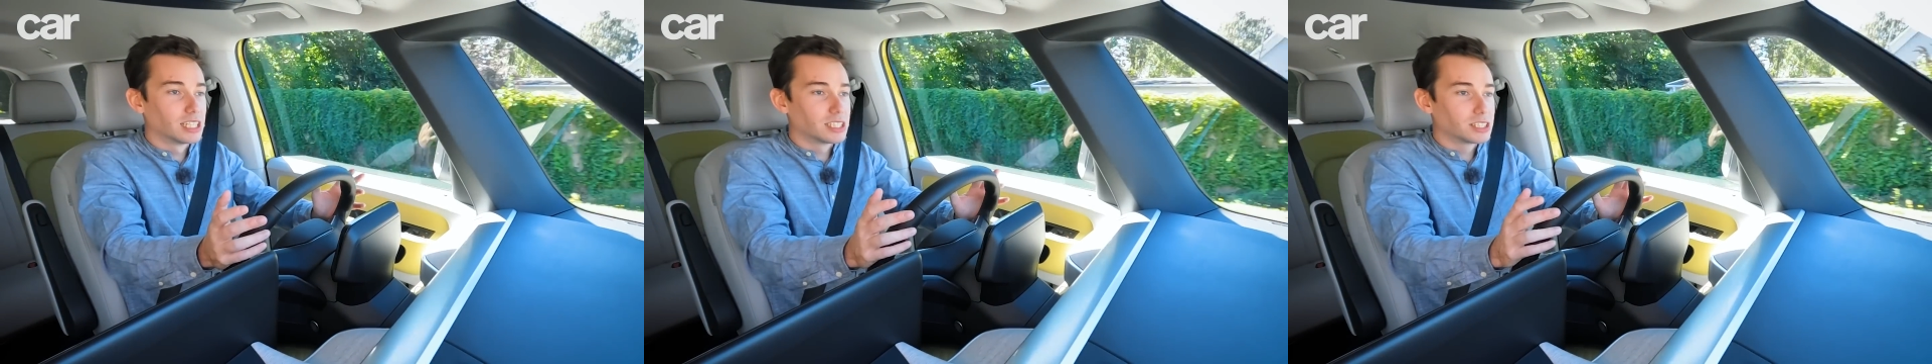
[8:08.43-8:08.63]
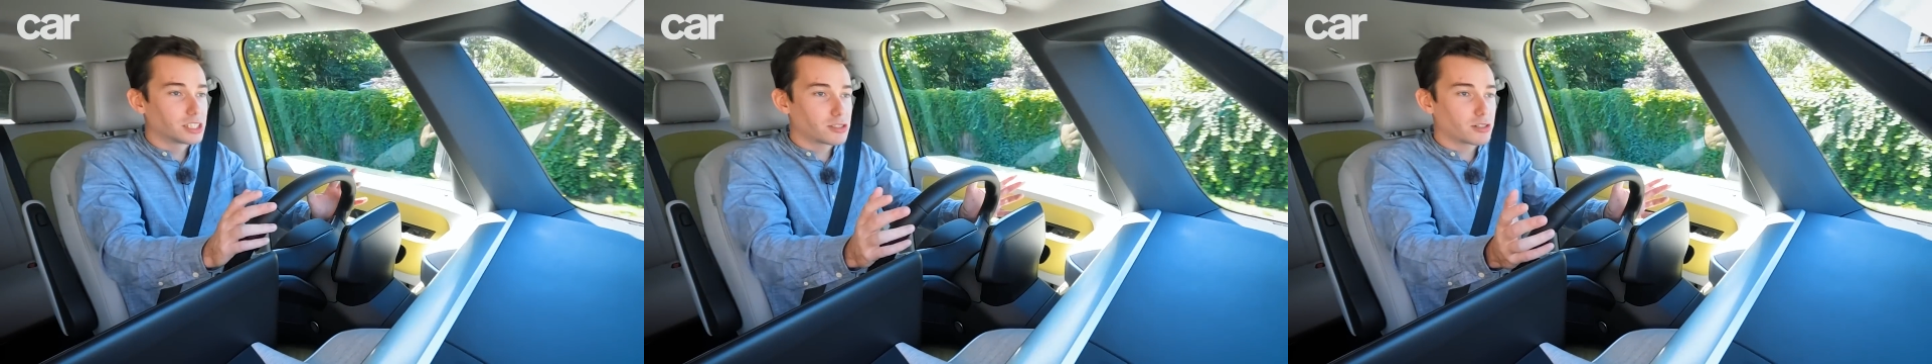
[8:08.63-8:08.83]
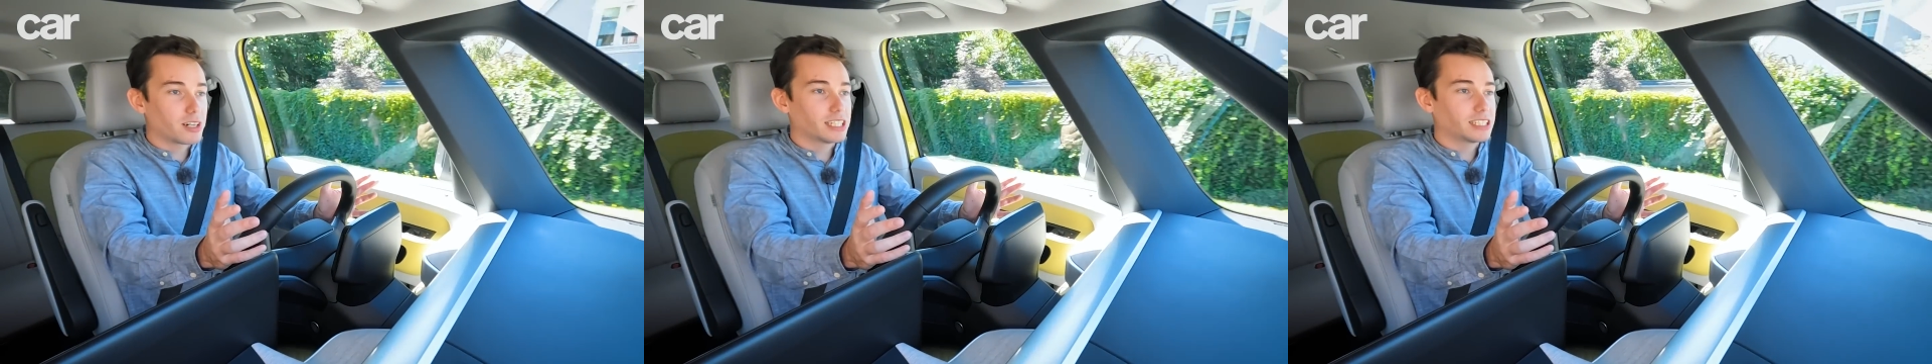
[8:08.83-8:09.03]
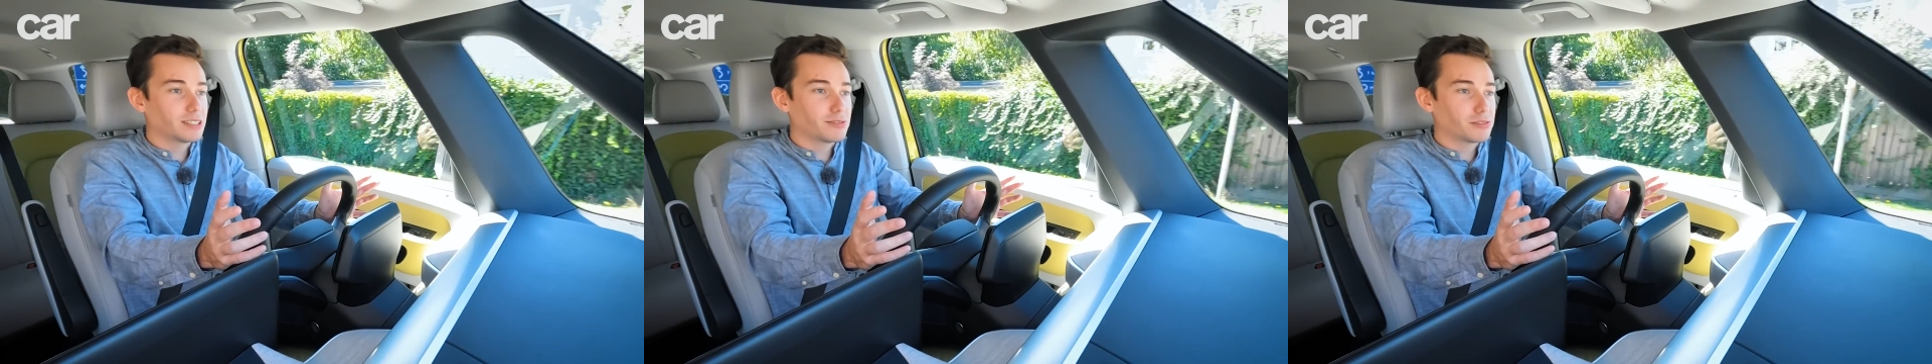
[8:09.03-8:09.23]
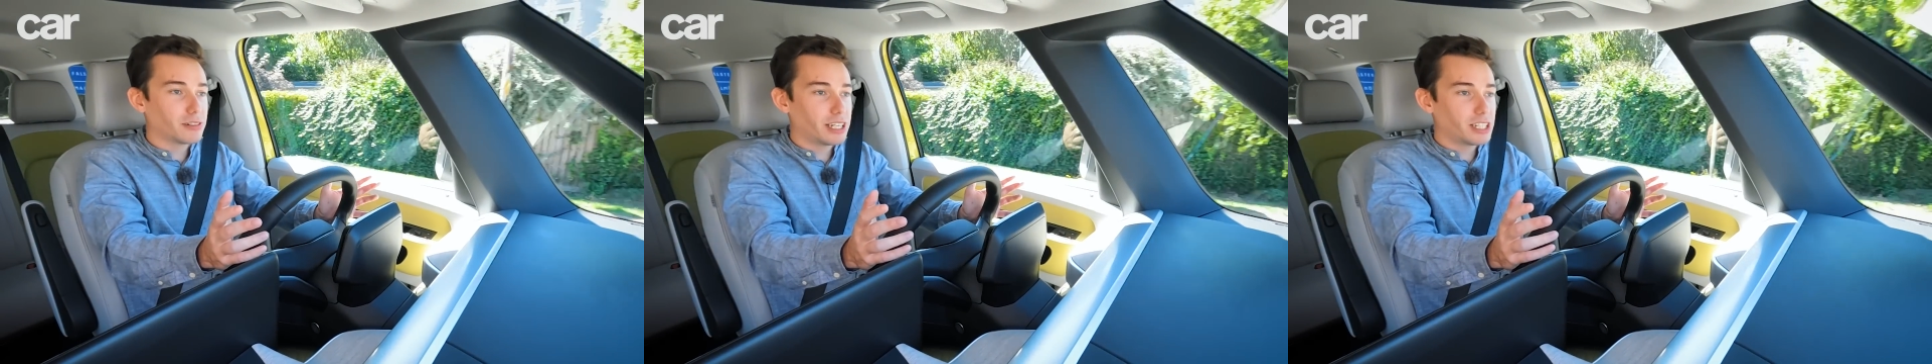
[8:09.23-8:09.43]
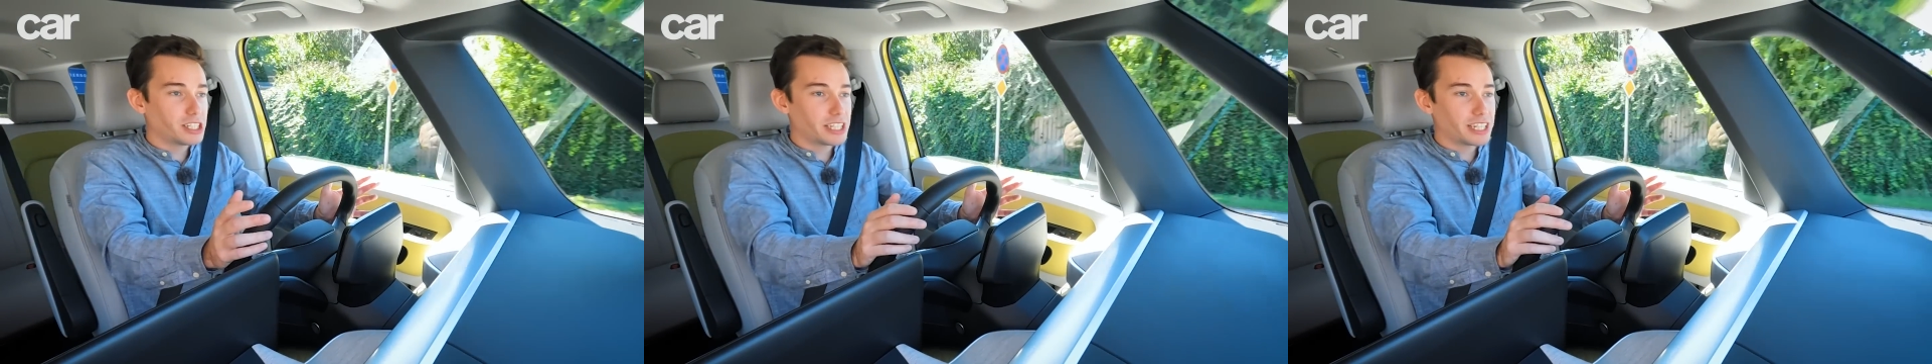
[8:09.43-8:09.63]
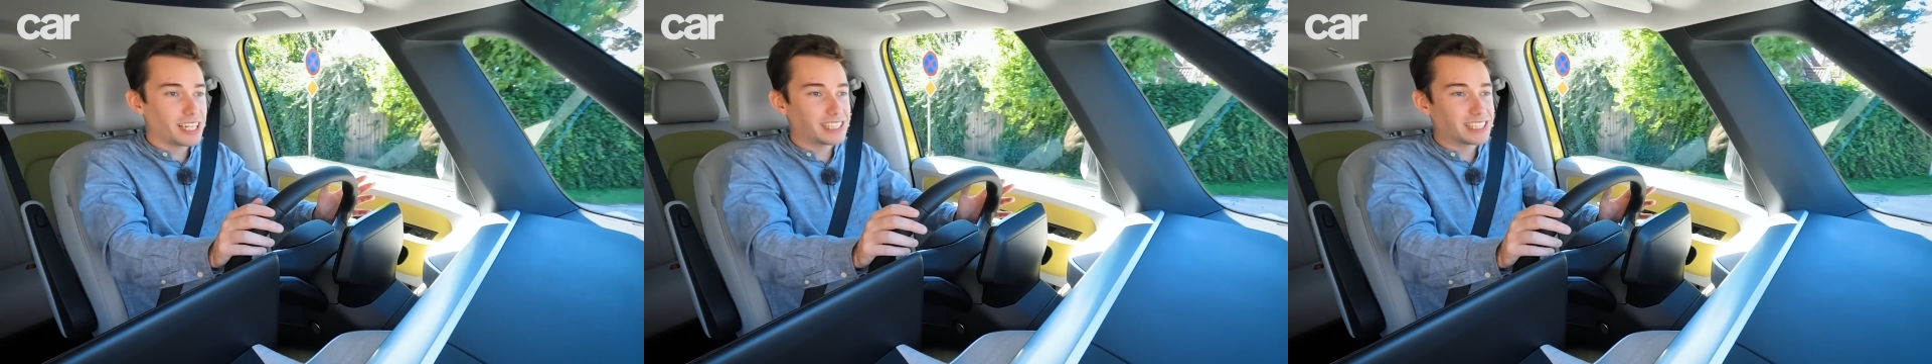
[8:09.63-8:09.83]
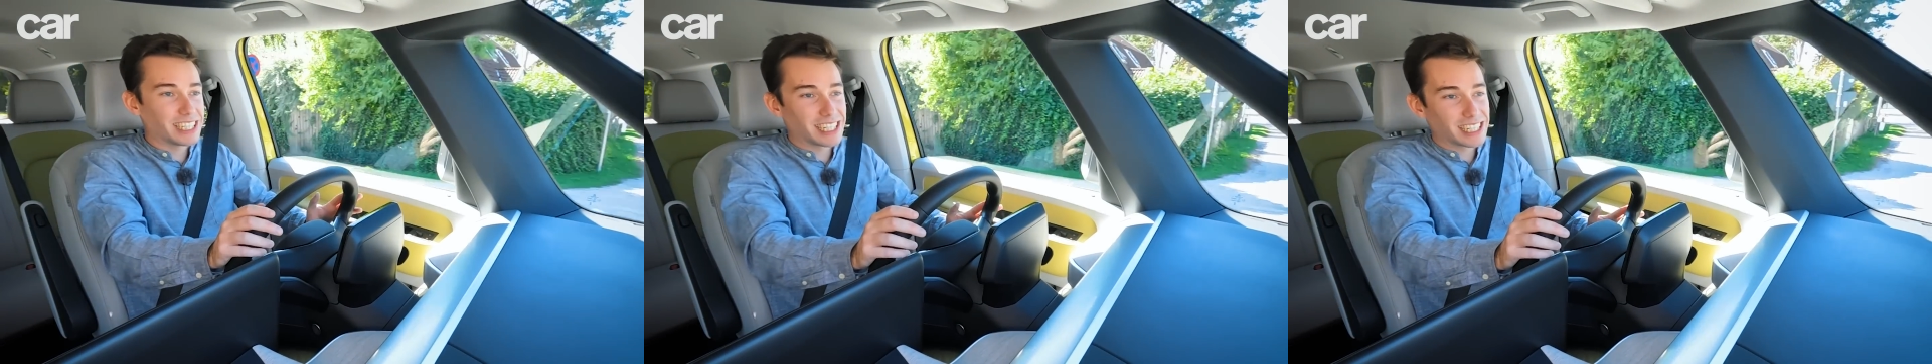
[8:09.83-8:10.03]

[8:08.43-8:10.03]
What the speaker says: to try and differentiate it,